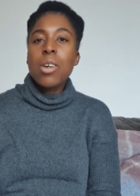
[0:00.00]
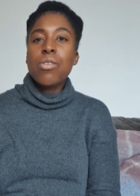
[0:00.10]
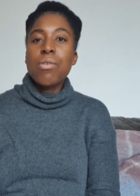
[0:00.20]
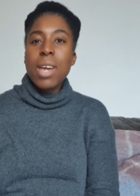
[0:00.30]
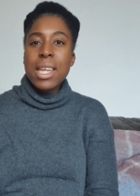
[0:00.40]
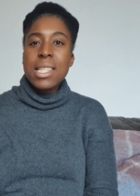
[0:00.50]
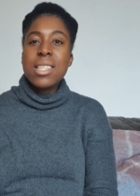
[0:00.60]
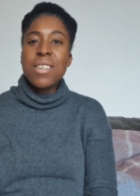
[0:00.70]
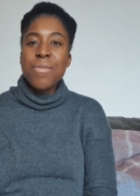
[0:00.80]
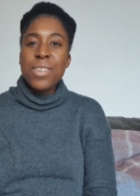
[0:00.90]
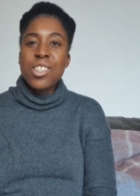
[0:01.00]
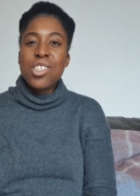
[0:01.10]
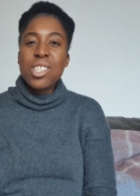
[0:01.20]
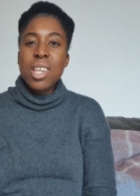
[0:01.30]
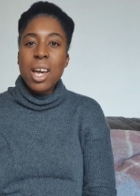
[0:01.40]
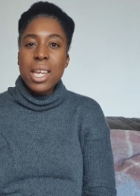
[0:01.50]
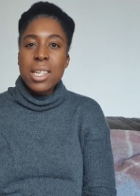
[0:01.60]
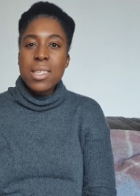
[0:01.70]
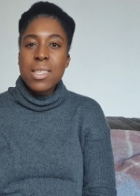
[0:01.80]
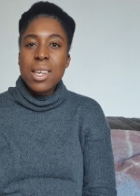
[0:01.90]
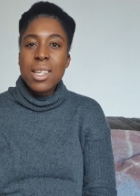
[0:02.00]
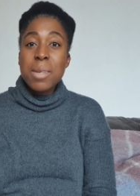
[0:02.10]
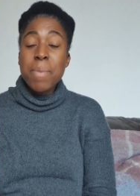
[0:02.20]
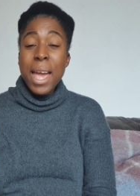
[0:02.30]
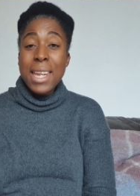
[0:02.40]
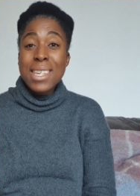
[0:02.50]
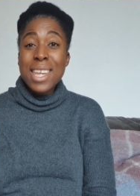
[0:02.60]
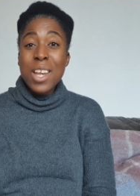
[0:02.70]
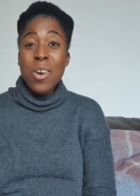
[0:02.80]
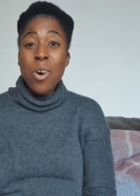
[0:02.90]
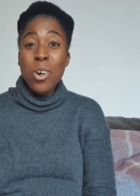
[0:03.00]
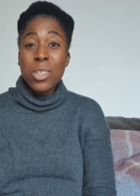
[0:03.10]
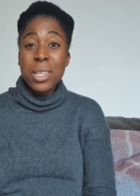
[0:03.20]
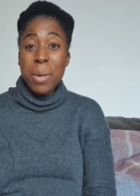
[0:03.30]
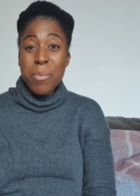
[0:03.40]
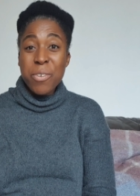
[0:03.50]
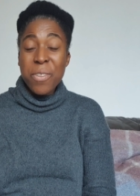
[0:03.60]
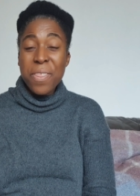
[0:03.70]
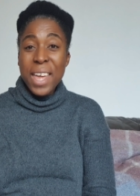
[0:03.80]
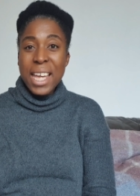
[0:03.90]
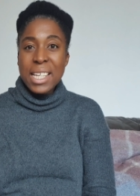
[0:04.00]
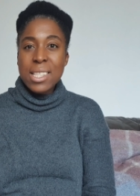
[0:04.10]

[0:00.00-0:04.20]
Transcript: creates different signs depending on a number of things.